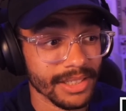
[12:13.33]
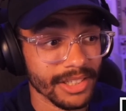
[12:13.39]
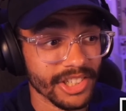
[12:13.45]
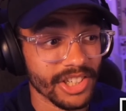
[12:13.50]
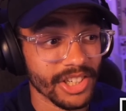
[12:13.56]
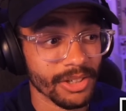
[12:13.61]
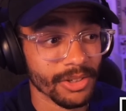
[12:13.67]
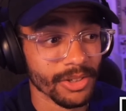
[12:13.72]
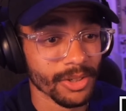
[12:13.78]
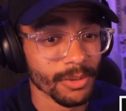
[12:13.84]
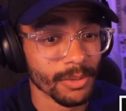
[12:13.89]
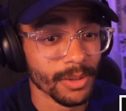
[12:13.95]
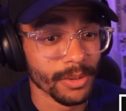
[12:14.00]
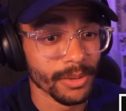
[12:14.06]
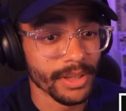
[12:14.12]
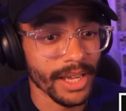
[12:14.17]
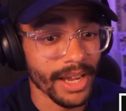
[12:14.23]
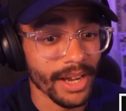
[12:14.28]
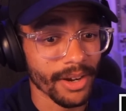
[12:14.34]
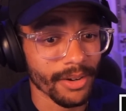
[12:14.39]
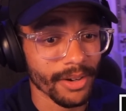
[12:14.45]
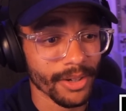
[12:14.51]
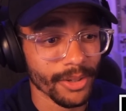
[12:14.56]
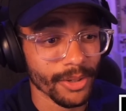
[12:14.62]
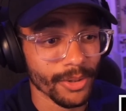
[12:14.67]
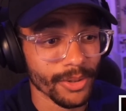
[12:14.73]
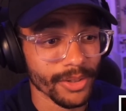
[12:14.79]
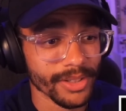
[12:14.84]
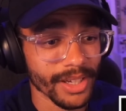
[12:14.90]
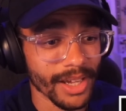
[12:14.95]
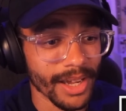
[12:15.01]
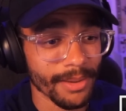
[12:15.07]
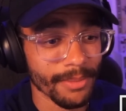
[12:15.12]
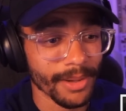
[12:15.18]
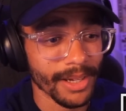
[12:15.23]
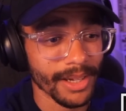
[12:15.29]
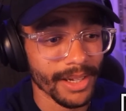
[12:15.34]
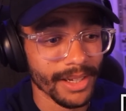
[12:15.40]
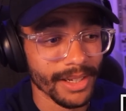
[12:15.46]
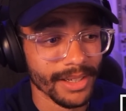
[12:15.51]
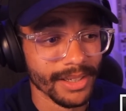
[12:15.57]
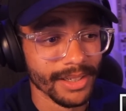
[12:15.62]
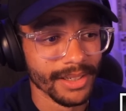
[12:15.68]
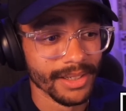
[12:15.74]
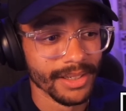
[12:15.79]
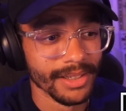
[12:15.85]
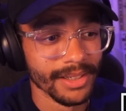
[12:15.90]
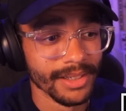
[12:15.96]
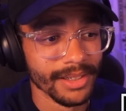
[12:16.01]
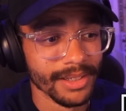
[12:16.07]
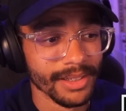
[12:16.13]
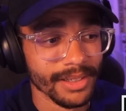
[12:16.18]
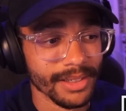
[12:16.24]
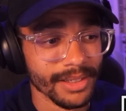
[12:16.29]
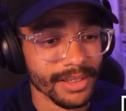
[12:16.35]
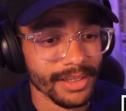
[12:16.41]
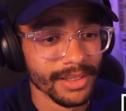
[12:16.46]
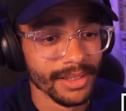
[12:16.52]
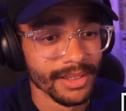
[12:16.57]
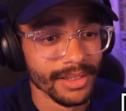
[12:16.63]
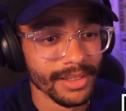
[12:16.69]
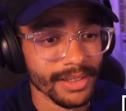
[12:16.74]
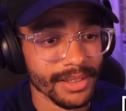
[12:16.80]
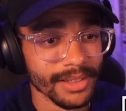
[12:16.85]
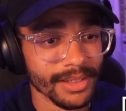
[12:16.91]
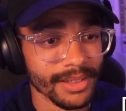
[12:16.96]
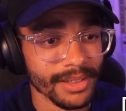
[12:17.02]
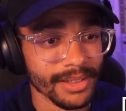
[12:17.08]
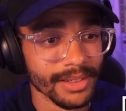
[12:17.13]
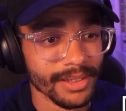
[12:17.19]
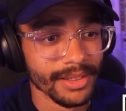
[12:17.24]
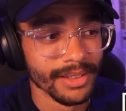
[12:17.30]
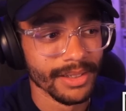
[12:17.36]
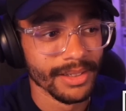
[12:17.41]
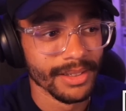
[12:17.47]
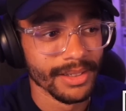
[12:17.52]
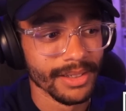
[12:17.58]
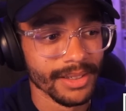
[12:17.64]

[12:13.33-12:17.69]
She was the one with the arrow the whole time, huh? No, no, no, no. I didn't, I didn't die.